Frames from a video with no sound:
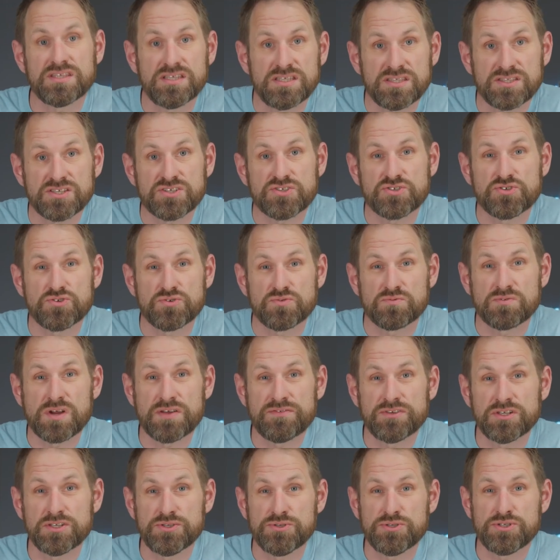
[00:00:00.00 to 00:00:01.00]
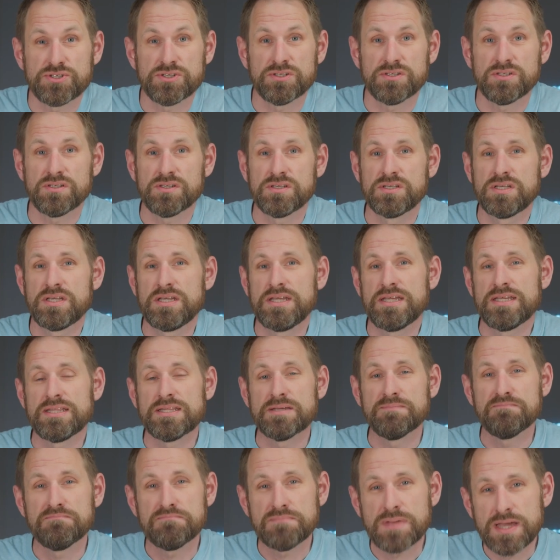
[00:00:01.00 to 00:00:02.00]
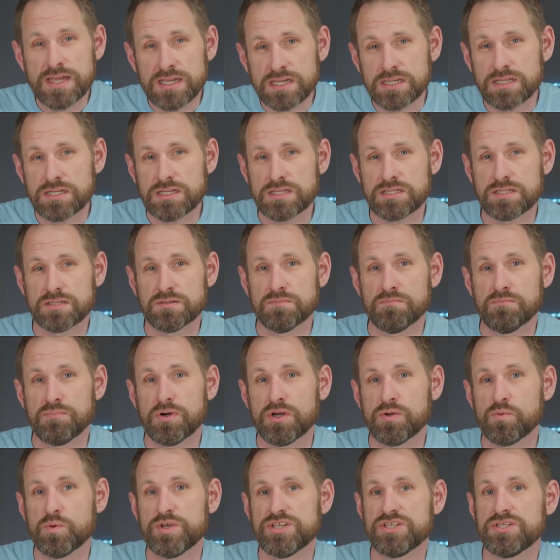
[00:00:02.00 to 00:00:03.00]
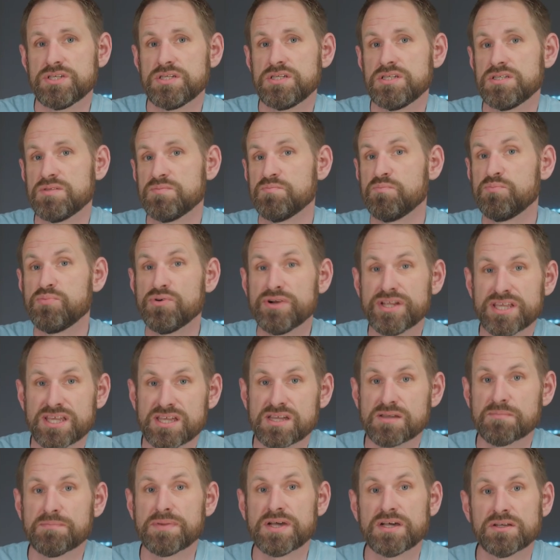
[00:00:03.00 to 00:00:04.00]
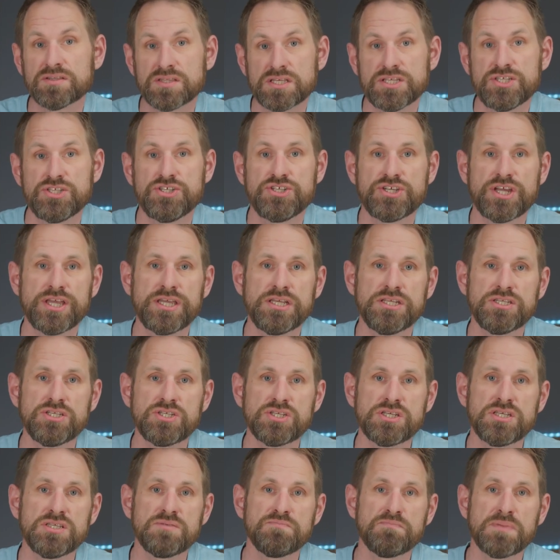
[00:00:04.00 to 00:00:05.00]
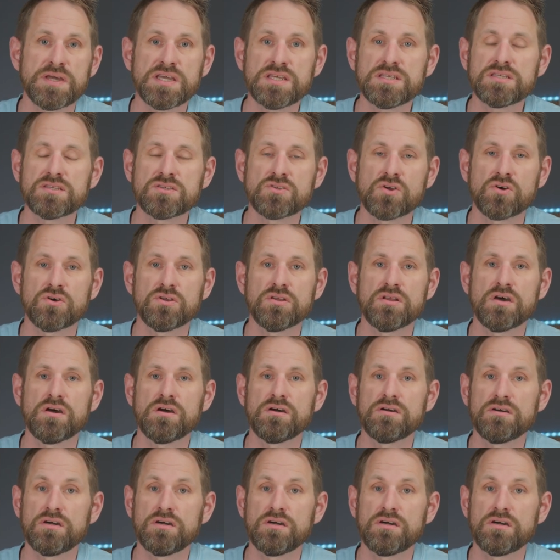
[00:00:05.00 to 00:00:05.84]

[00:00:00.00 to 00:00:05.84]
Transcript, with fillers: the Industrial Revolution, the mechanism by which it is bringing about this change is based on